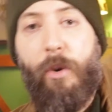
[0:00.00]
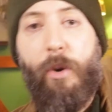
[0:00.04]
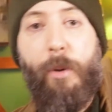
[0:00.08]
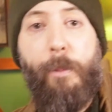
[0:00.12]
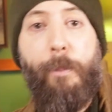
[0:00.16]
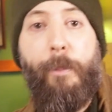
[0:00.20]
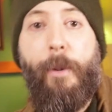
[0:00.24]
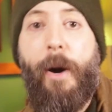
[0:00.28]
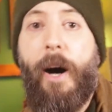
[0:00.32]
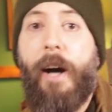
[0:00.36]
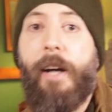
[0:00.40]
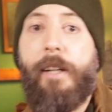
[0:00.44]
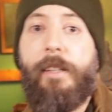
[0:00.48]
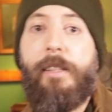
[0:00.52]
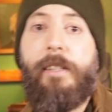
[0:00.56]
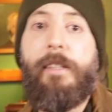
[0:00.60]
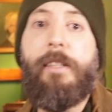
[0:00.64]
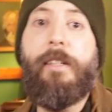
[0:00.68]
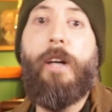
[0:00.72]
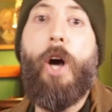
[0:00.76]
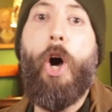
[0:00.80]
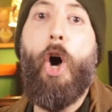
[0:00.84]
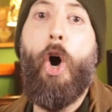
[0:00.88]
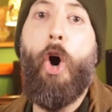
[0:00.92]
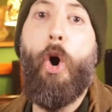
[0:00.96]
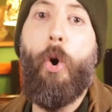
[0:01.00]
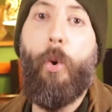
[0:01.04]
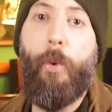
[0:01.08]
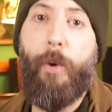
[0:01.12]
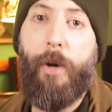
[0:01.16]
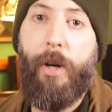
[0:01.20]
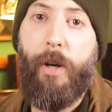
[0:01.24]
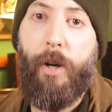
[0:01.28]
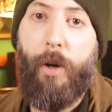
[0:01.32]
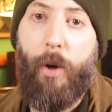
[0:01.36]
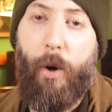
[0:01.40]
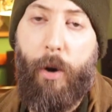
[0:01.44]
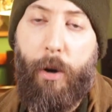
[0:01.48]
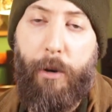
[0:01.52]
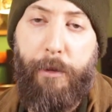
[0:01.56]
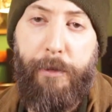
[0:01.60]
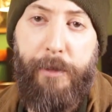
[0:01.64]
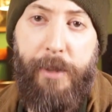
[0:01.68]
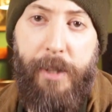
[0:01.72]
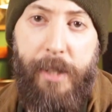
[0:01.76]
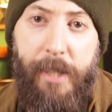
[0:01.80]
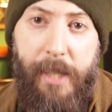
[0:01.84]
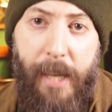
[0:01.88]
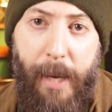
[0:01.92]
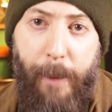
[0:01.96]
or by the owner of
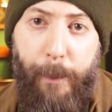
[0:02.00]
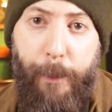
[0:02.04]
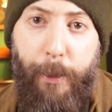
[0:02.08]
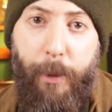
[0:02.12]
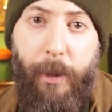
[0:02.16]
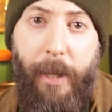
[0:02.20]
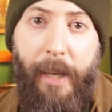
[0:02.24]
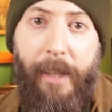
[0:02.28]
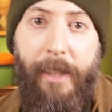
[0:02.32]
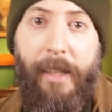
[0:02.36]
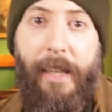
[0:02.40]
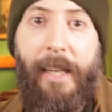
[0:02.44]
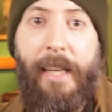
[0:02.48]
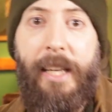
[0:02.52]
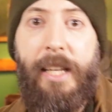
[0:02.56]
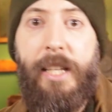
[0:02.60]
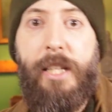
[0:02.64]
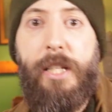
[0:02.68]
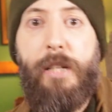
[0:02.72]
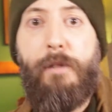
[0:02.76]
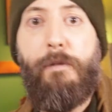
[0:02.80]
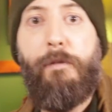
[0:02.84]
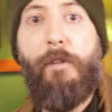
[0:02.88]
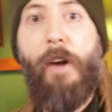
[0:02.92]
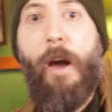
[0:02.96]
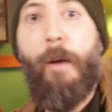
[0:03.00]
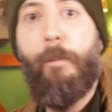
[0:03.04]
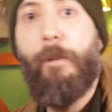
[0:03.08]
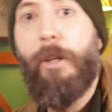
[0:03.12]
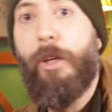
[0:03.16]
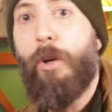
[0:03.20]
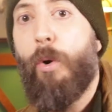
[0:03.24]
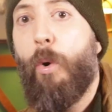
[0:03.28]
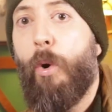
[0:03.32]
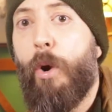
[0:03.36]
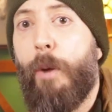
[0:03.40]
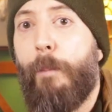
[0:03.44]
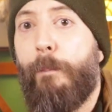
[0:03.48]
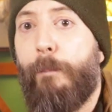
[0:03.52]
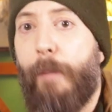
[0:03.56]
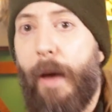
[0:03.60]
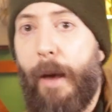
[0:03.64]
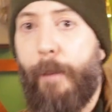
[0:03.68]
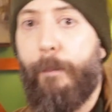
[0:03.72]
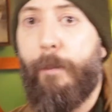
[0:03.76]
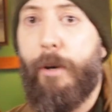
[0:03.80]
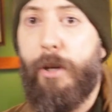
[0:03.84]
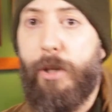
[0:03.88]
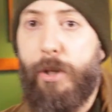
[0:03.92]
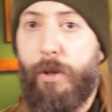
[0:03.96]
the temple and his family or
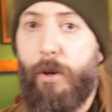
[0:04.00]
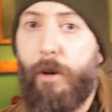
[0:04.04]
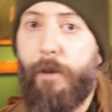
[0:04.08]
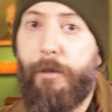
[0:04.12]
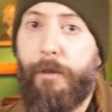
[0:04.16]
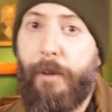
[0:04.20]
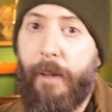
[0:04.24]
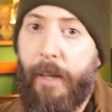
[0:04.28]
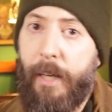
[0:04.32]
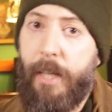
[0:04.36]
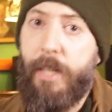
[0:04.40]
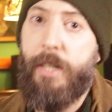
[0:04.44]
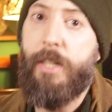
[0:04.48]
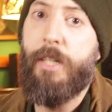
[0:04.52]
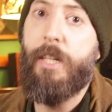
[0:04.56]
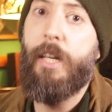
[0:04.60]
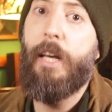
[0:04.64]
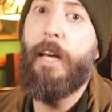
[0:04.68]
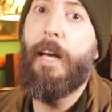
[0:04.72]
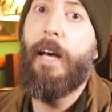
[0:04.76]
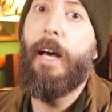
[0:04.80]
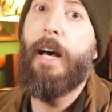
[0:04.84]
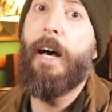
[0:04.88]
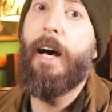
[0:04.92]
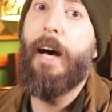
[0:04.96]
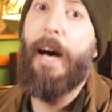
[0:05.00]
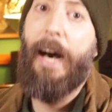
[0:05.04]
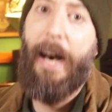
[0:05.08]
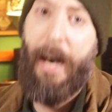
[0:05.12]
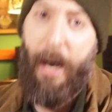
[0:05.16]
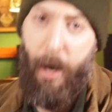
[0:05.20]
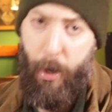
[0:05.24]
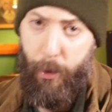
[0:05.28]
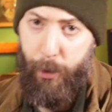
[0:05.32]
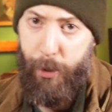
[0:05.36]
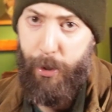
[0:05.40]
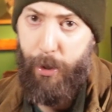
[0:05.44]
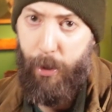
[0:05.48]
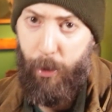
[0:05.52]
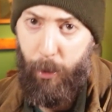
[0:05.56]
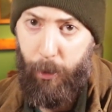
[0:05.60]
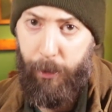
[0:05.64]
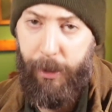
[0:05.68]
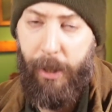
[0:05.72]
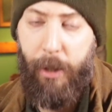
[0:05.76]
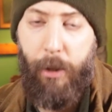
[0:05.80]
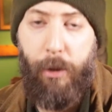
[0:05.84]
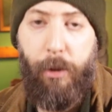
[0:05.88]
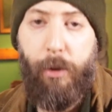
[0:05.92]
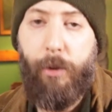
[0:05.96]
members of his
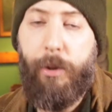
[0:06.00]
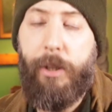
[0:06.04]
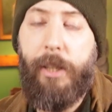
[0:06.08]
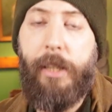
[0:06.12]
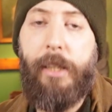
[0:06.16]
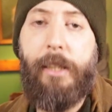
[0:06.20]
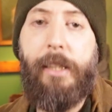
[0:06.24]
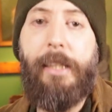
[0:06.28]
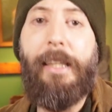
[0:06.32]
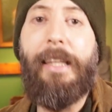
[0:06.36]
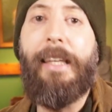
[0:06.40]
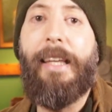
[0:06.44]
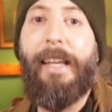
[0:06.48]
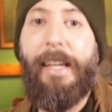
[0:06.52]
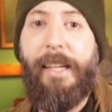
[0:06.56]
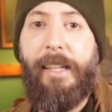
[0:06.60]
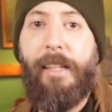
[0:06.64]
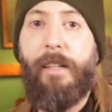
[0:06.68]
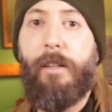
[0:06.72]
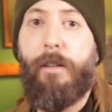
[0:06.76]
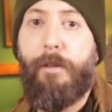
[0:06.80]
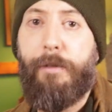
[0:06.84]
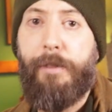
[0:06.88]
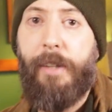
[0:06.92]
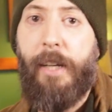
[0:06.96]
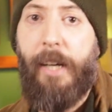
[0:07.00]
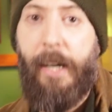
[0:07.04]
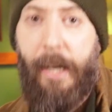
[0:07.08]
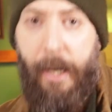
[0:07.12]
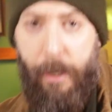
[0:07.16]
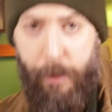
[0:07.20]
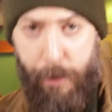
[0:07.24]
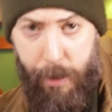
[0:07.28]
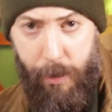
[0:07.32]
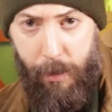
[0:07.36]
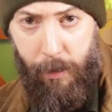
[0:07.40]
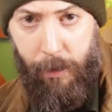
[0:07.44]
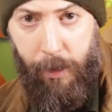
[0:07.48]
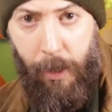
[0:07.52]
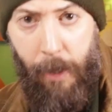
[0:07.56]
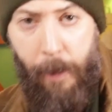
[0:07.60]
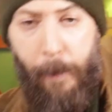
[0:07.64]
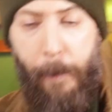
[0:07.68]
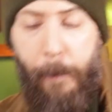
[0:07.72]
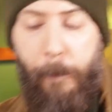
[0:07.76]
household, including the lady of the household.